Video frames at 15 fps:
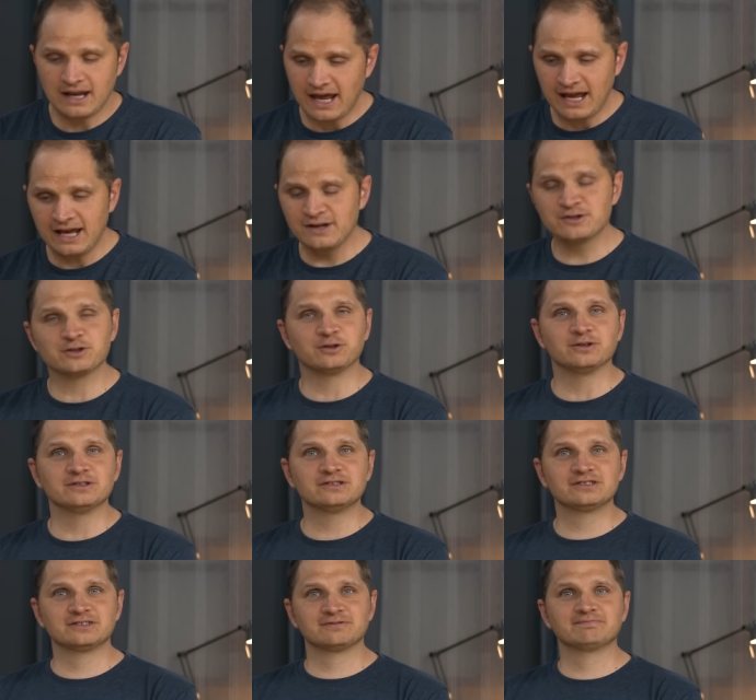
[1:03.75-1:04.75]

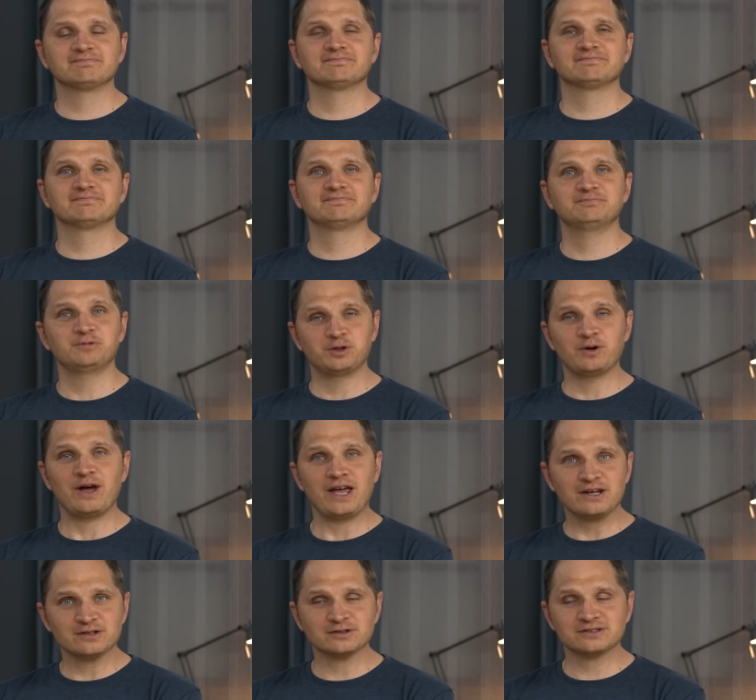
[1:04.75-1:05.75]
angels, you know,
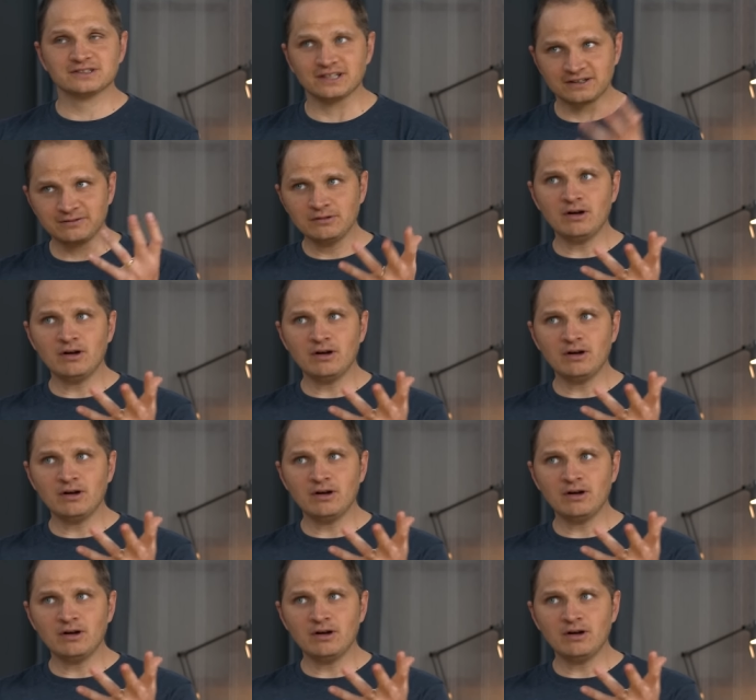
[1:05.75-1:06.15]
angels like